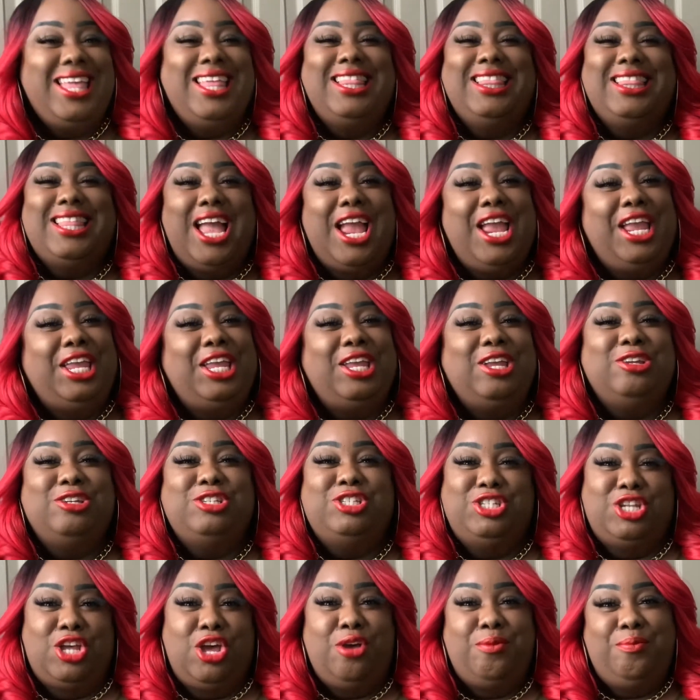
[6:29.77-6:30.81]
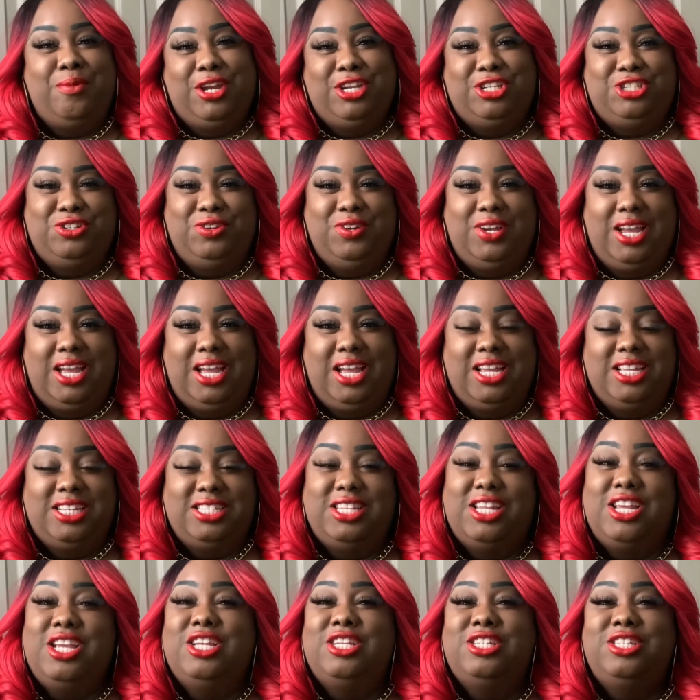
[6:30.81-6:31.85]
Thank you so much, you guys.
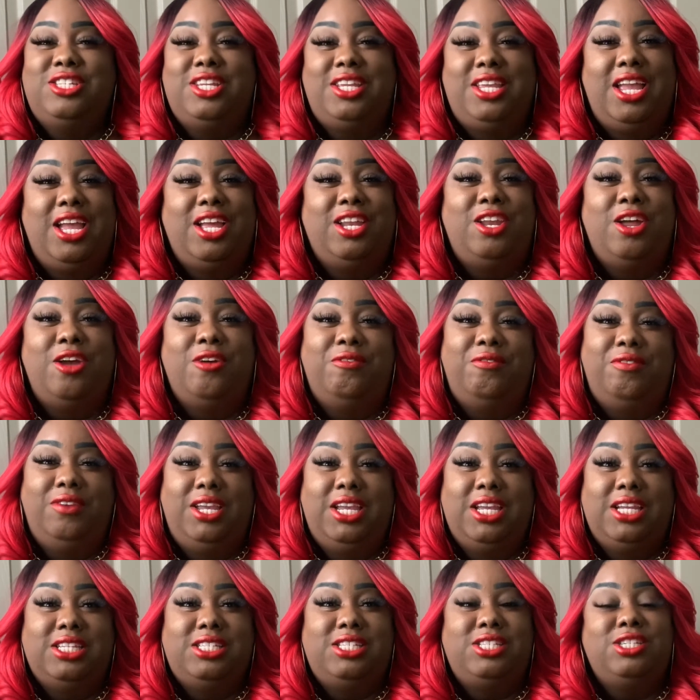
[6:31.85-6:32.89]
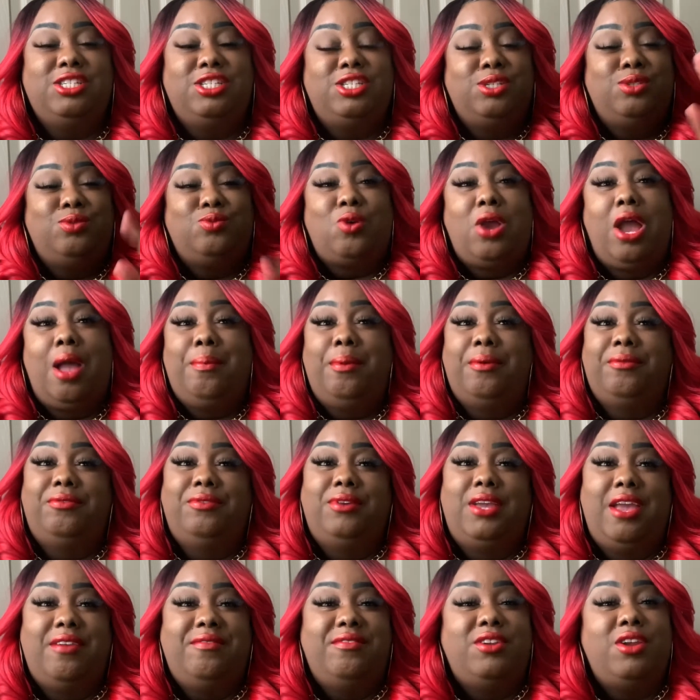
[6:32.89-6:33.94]
So yeah, don't forget to subscribe if you
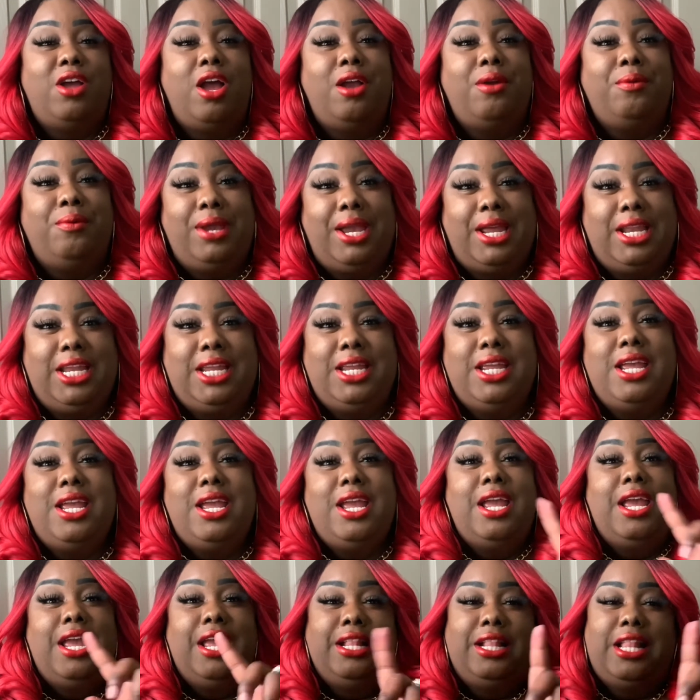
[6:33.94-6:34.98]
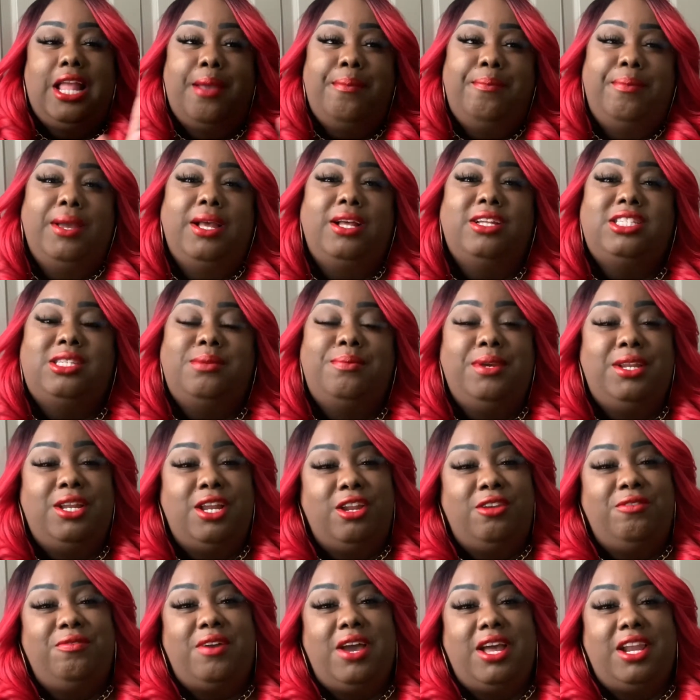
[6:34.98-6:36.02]
haven't already. Hit that bell to be
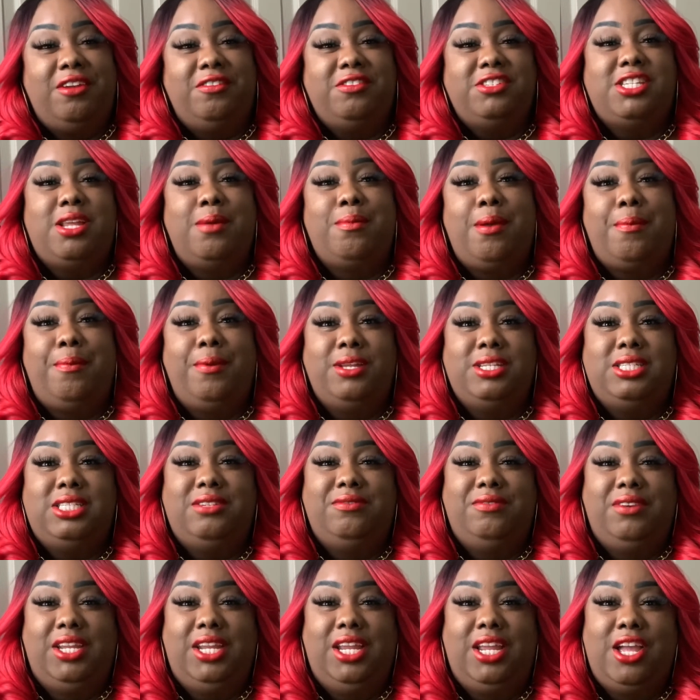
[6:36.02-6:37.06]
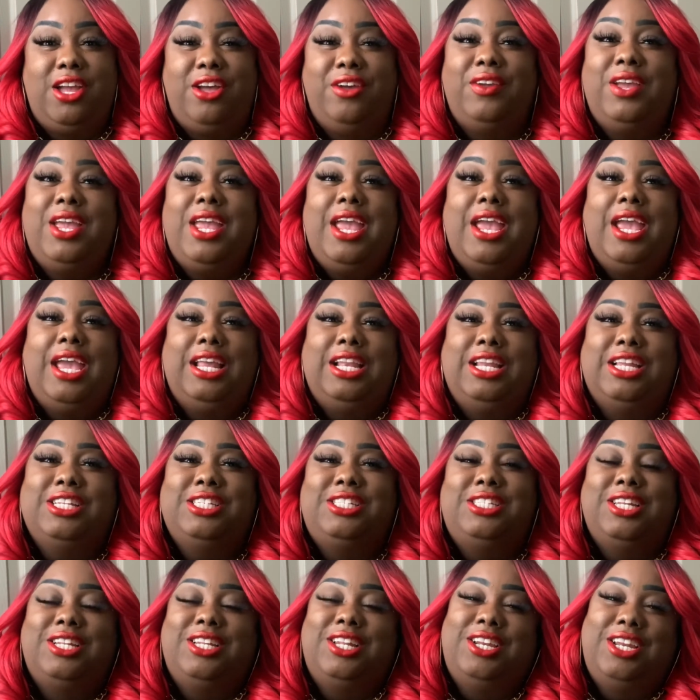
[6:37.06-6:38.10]
notified every time I post a video. And
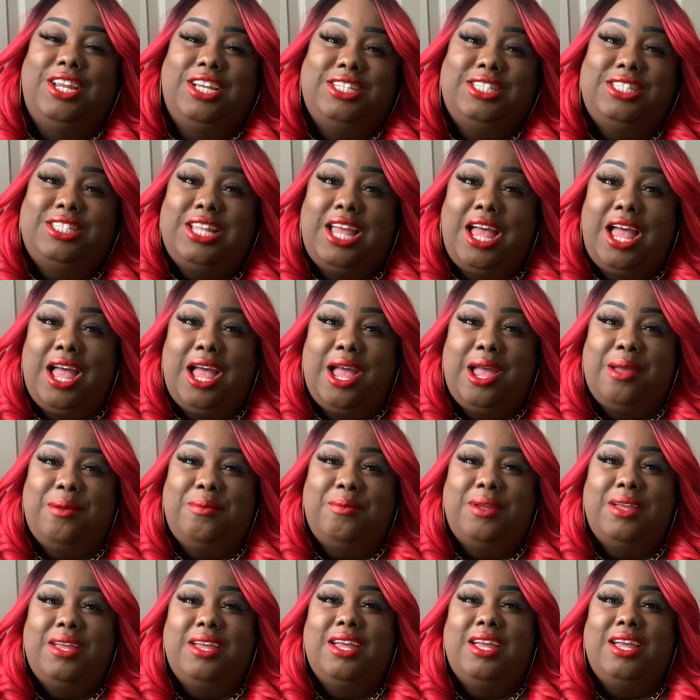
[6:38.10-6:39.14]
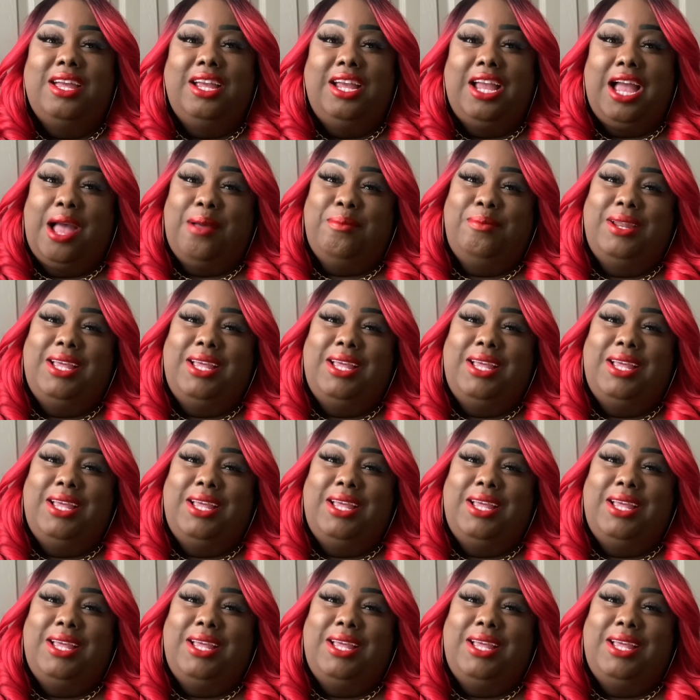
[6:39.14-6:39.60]
until the next time, God